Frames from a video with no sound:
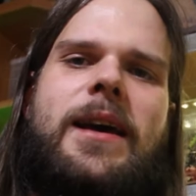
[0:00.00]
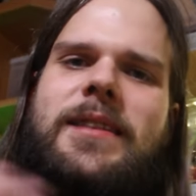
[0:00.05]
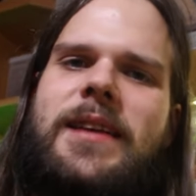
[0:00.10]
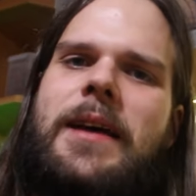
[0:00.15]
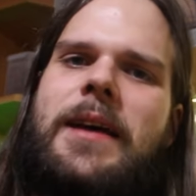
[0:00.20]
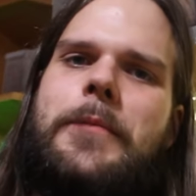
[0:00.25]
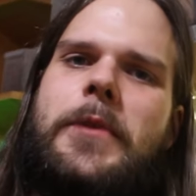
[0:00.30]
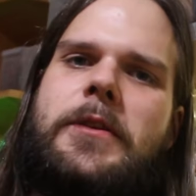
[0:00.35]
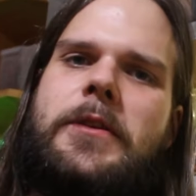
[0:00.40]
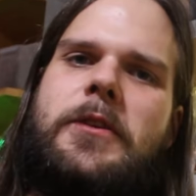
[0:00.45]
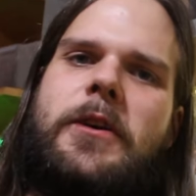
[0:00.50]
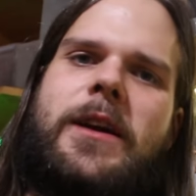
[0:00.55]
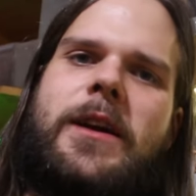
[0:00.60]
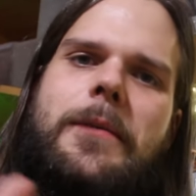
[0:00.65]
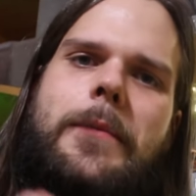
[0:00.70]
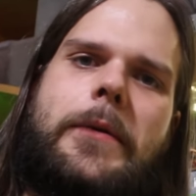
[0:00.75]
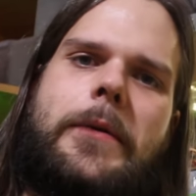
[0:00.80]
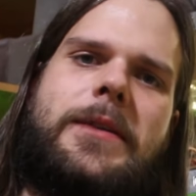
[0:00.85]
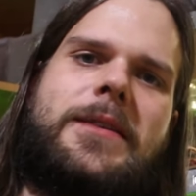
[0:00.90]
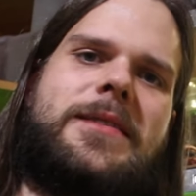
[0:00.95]
And I am not
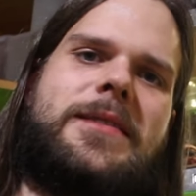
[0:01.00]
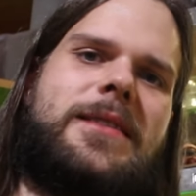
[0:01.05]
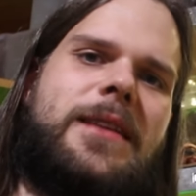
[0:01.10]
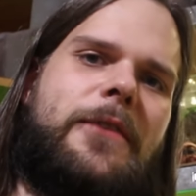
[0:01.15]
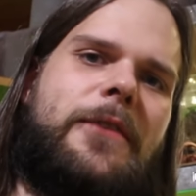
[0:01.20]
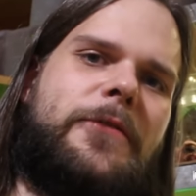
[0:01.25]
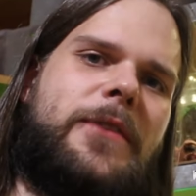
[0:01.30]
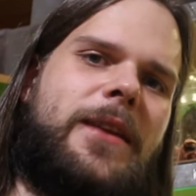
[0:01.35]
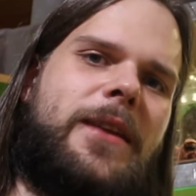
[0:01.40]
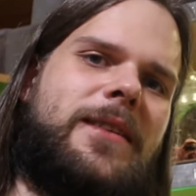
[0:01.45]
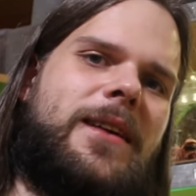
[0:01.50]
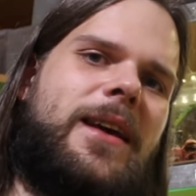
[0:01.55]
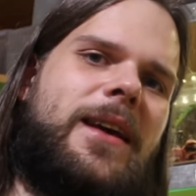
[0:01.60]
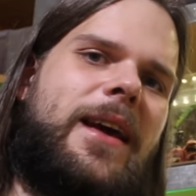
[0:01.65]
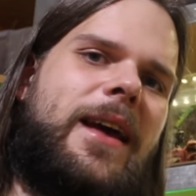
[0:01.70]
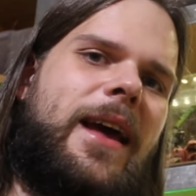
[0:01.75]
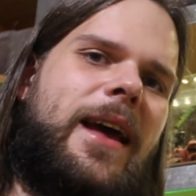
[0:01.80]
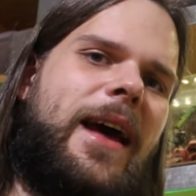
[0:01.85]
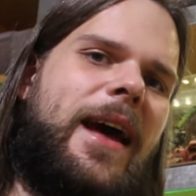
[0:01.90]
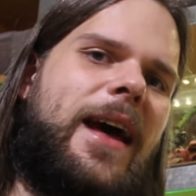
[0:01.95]
talking about the stuff that
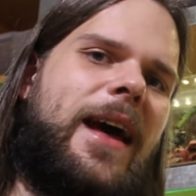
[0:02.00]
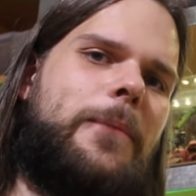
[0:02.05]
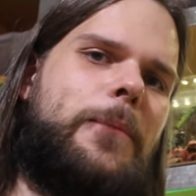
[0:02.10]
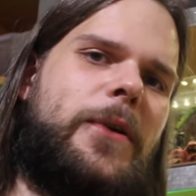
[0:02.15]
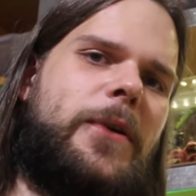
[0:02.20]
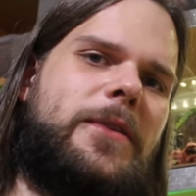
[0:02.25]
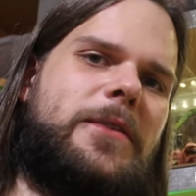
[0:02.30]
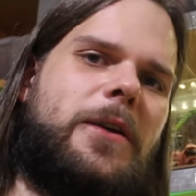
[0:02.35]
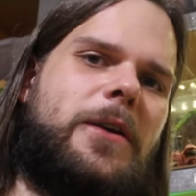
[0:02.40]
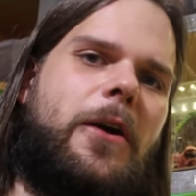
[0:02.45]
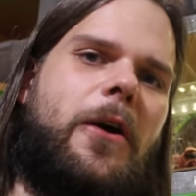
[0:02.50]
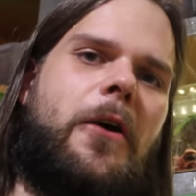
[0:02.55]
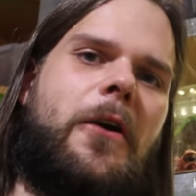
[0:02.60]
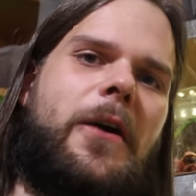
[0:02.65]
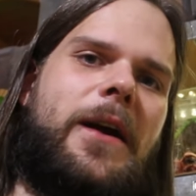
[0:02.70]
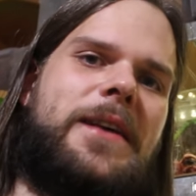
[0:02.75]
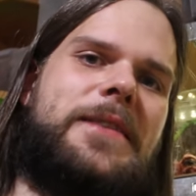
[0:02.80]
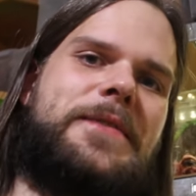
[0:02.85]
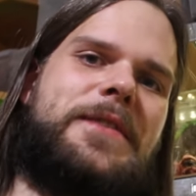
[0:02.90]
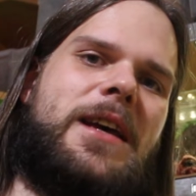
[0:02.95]
happened
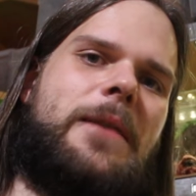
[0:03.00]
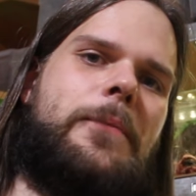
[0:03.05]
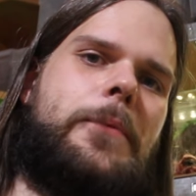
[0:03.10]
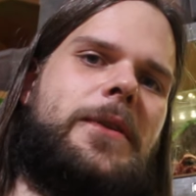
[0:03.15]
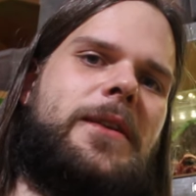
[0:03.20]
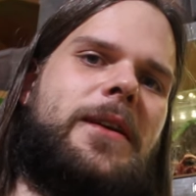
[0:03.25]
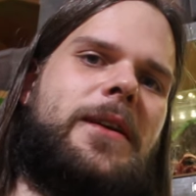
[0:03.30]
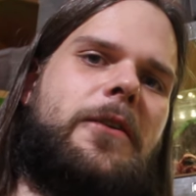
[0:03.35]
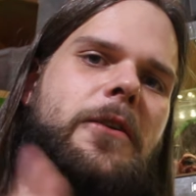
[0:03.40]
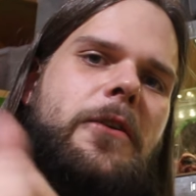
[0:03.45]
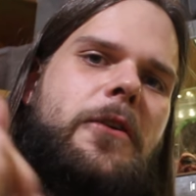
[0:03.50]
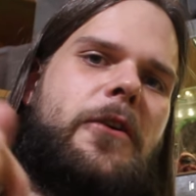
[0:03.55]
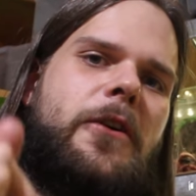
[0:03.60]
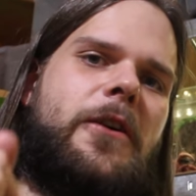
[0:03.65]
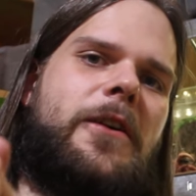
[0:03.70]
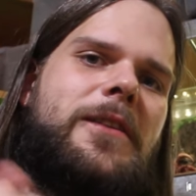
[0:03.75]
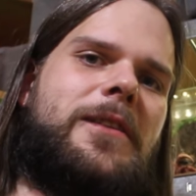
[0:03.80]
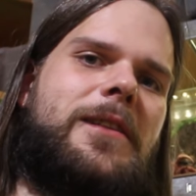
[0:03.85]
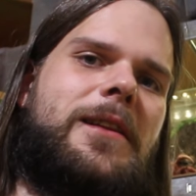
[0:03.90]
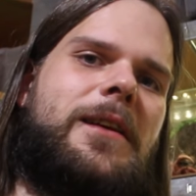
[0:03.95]
or is happening
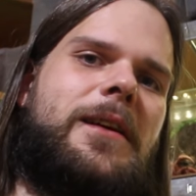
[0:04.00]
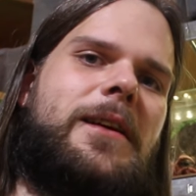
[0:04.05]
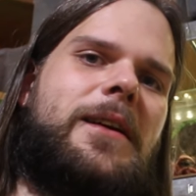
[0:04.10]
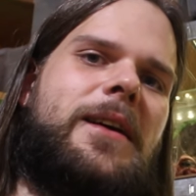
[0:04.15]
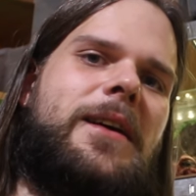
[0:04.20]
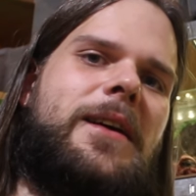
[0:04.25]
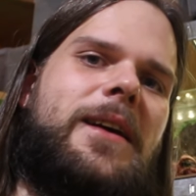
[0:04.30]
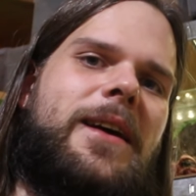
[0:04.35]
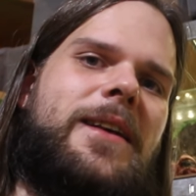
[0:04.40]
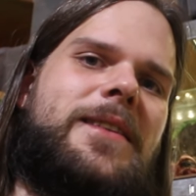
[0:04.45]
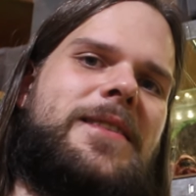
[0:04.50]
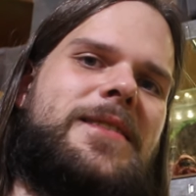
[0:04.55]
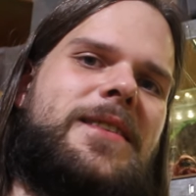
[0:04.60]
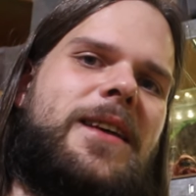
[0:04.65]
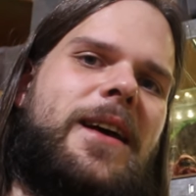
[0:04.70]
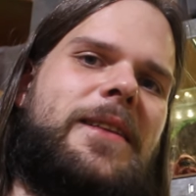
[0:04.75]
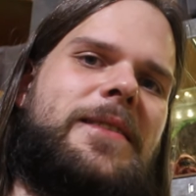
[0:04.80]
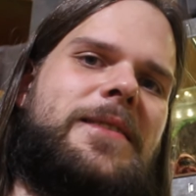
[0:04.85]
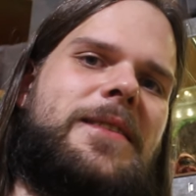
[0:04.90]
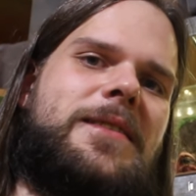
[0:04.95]
currently
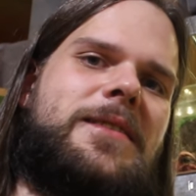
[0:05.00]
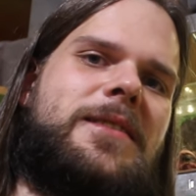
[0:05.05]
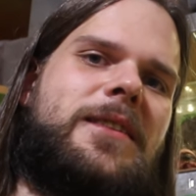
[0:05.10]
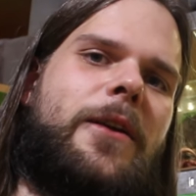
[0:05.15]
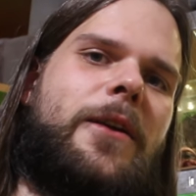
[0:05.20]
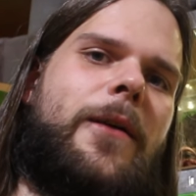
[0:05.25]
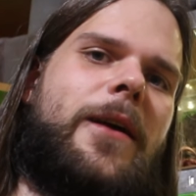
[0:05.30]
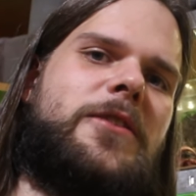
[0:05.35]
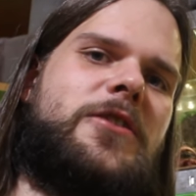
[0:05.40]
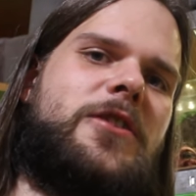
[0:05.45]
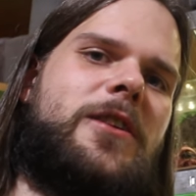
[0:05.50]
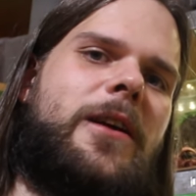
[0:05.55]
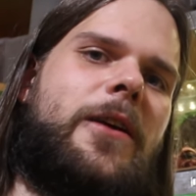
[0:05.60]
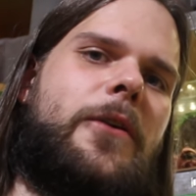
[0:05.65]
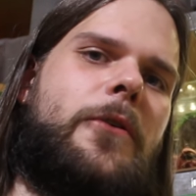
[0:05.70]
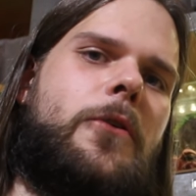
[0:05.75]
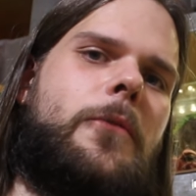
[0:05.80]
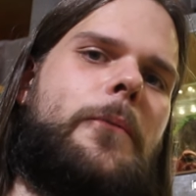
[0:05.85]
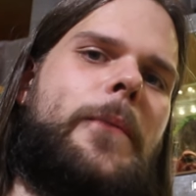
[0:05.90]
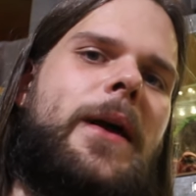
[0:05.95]
inside this tarantula
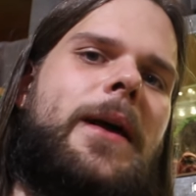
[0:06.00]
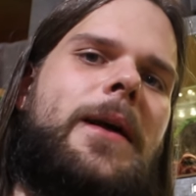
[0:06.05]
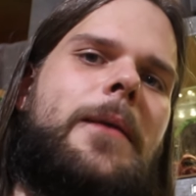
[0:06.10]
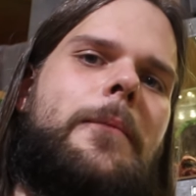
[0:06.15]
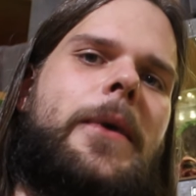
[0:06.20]
room,